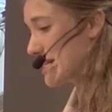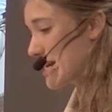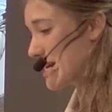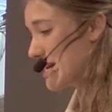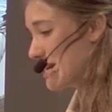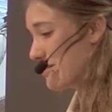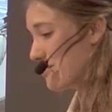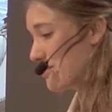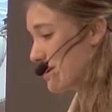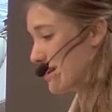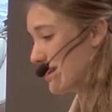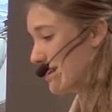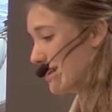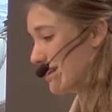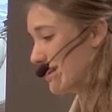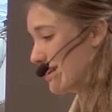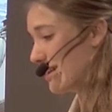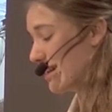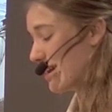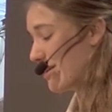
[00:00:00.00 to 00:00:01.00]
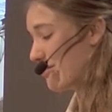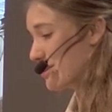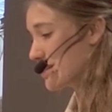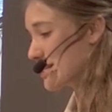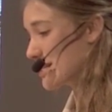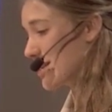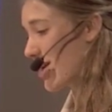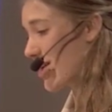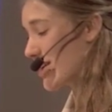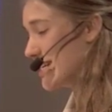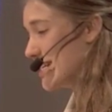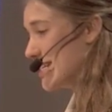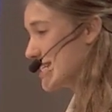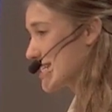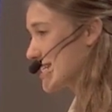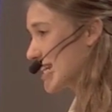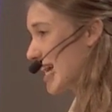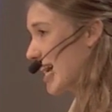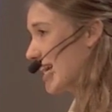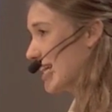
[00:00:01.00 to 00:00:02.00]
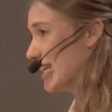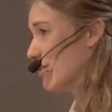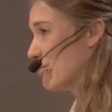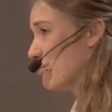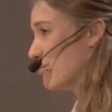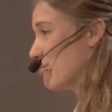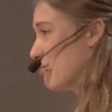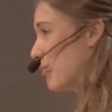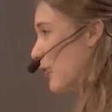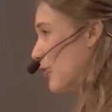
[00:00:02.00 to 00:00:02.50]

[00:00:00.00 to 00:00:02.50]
a day when it was night and the